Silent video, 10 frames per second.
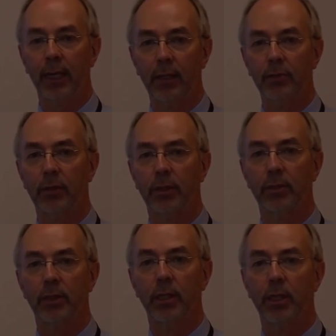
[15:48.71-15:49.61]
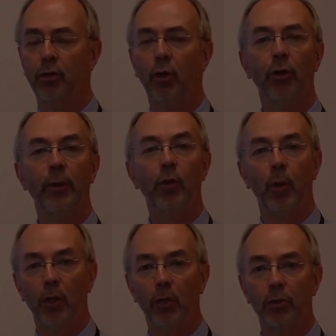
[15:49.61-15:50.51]
councillors, not knowing
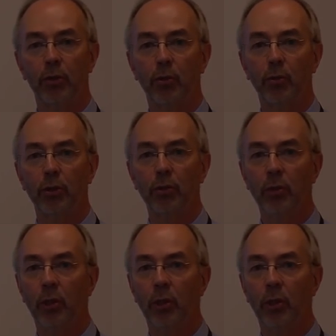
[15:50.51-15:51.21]
quite who to talk to.